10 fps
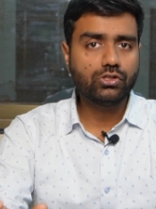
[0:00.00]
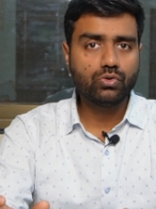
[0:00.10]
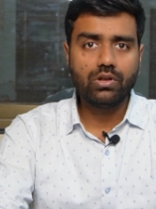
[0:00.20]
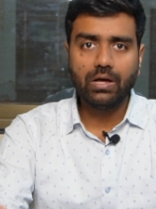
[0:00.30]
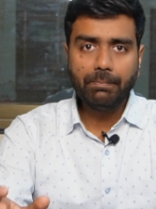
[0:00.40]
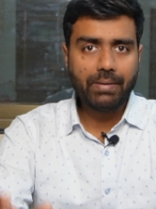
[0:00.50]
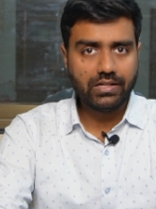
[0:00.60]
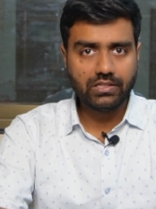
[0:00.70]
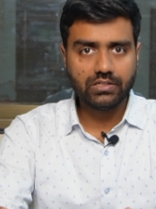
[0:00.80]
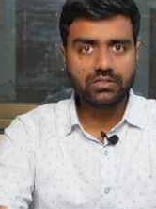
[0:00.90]
to learn
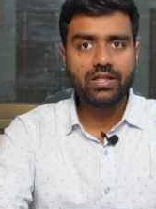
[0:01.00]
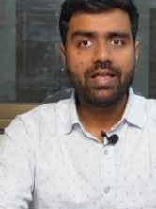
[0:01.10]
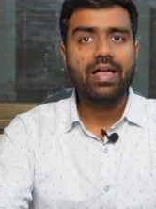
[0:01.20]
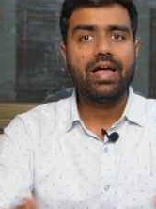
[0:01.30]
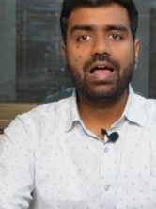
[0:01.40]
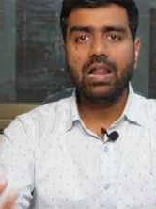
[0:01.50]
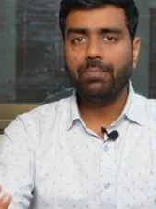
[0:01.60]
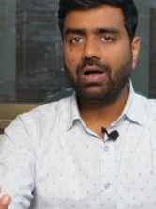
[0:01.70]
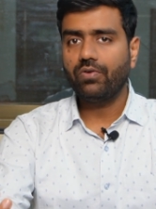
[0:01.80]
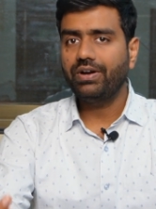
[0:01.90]
Python, help
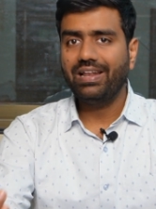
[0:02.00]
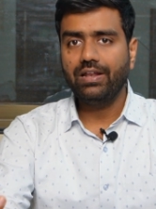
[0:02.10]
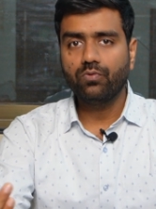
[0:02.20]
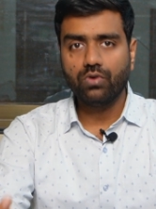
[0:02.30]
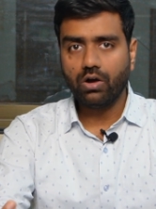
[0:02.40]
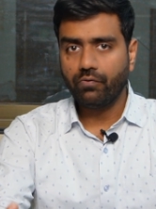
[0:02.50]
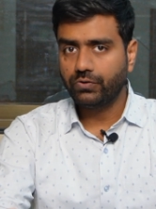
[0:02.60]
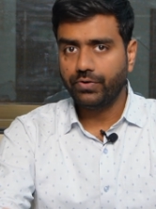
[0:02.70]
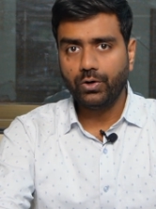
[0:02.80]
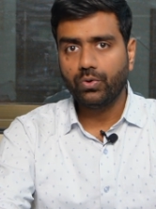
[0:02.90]
our daily work
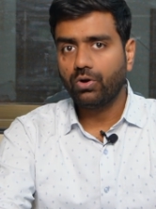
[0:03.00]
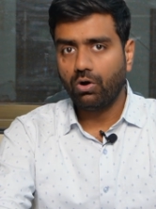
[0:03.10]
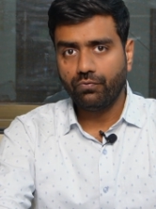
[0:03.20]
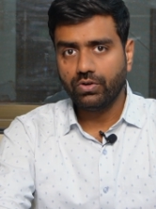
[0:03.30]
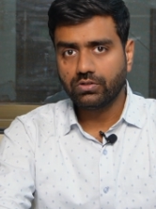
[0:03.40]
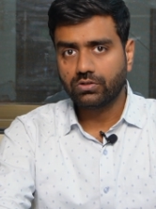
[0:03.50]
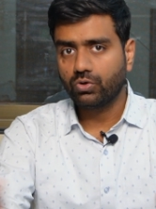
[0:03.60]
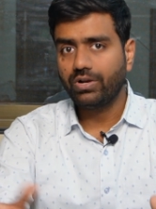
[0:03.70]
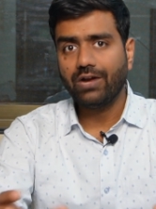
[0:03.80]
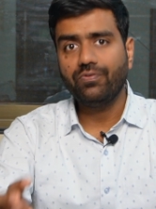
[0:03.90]
which we do in office,
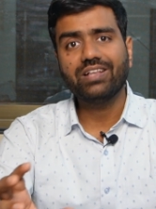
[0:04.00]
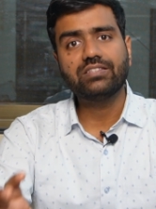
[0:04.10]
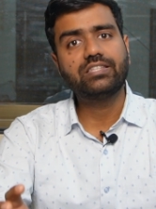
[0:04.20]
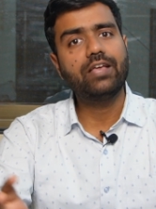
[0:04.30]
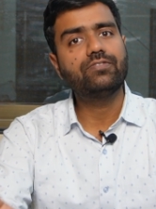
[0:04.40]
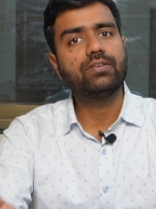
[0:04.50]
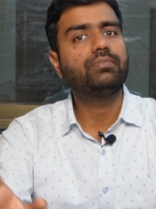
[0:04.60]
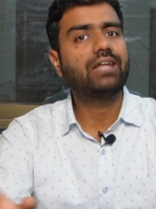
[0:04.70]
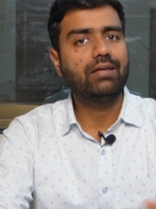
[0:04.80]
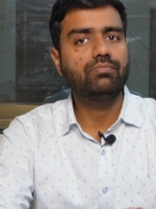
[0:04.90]
so that we can save
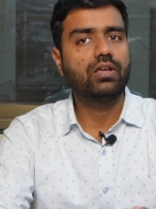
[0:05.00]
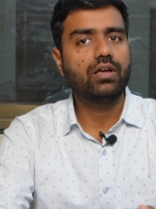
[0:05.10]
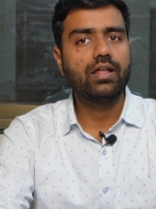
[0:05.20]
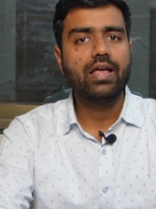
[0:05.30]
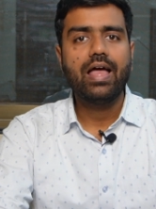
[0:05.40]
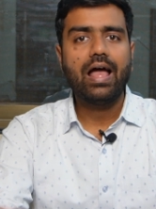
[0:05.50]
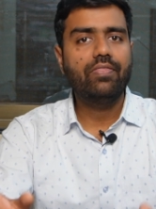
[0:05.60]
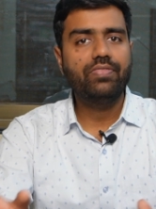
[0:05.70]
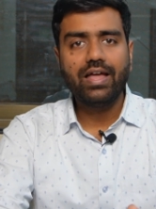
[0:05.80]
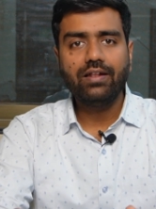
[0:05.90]
some time there,
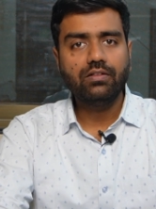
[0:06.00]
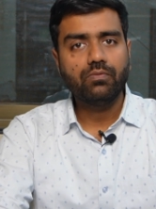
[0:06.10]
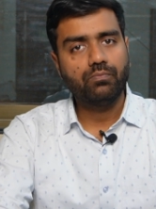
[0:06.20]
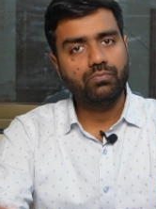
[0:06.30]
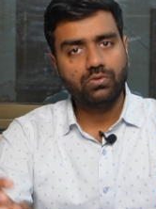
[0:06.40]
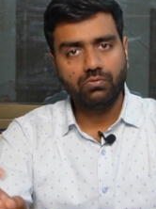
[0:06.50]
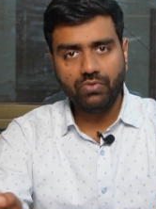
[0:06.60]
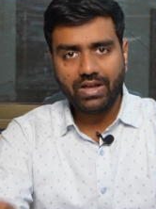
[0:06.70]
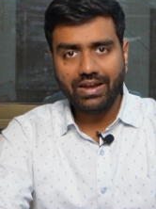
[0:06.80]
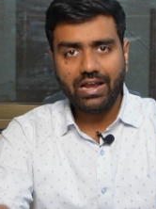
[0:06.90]
and then
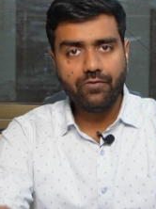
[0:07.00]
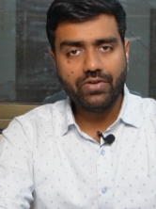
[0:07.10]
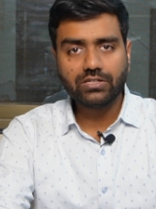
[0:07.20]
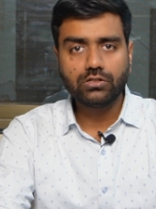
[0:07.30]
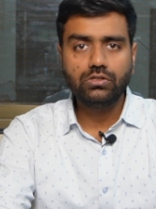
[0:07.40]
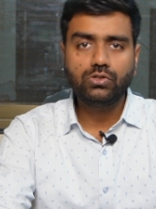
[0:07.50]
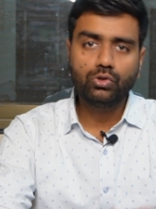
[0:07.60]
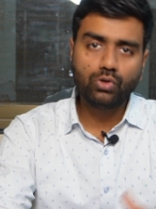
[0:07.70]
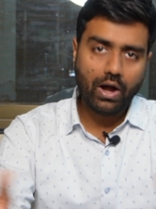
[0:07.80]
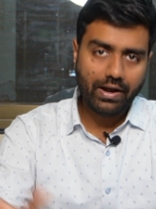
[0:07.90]
we can invest
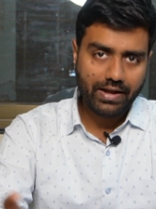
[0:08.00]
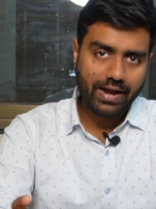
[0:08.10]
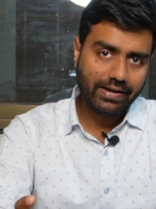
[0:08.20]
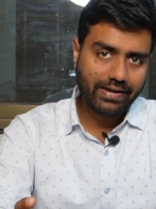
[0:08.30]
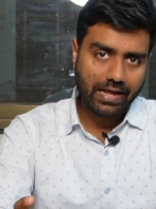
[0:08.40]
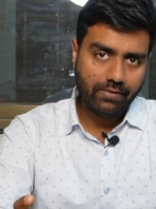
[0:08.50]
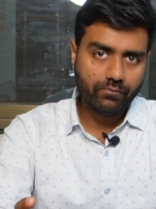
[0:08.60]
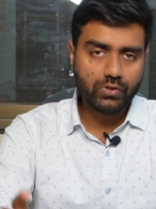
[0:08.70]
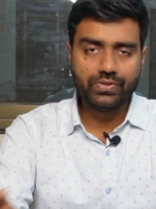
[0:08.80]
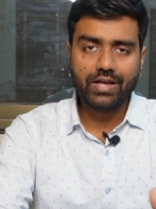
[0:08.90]
that time
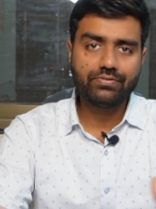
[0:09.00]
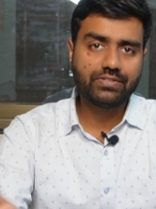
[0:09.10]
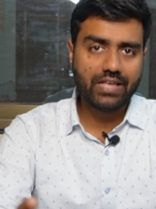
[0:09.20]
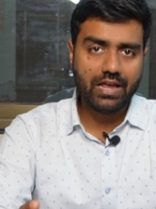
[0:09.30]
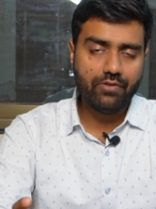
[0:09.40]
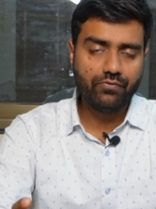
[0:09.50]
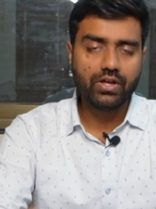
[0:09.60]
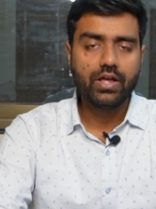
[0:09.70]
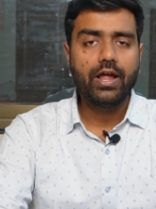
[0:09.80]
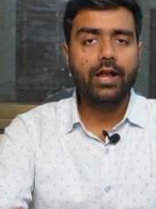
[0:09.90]
which we have saved
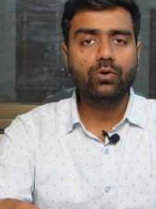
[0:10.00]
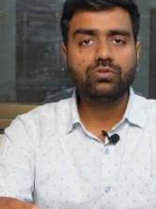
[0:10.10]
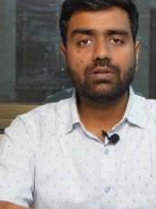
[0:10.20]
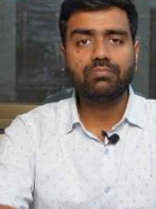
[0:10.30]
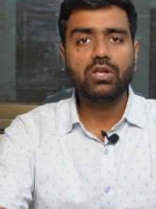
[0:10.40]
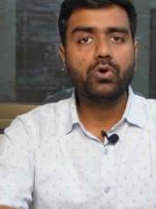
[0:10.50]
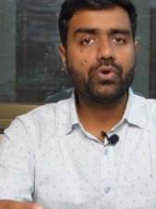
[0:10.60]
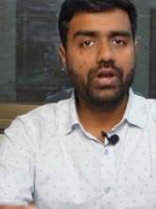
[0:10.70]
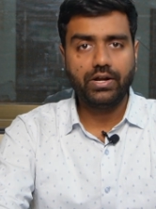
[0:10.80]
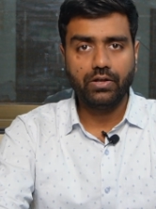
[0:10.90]
into something
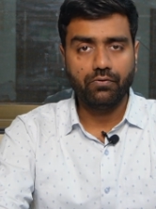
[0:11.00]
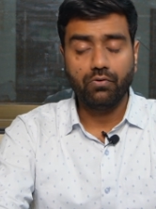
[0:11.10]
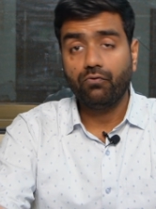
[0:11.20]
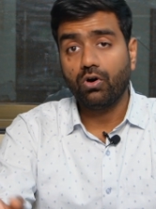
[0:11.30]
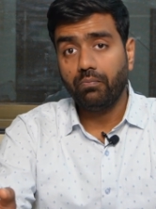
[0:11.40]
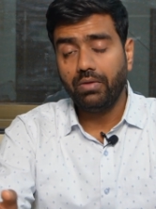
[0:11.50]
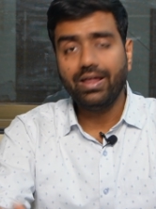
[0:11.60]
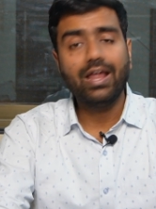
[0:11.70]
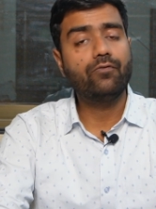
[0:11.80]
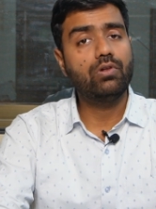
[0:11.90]
creative. For
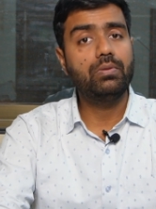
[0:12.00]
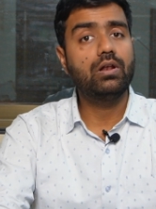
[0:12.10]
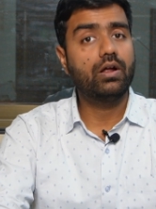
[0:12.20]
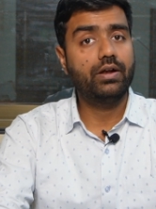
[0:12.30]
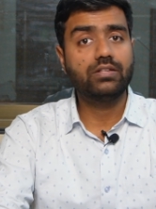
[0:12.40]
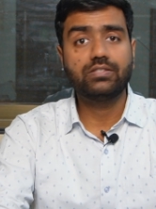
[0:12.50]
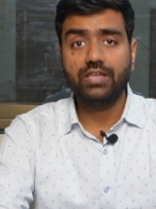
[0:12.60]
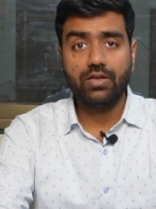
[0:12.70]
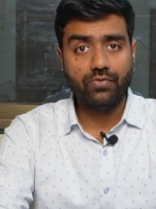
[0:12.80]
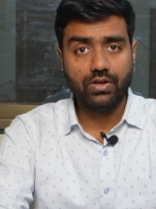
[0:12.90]
me, it will be learning
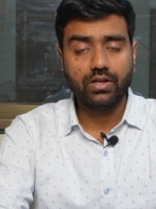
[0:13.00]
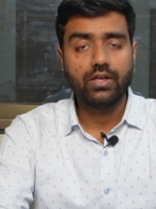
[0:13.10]
CFA.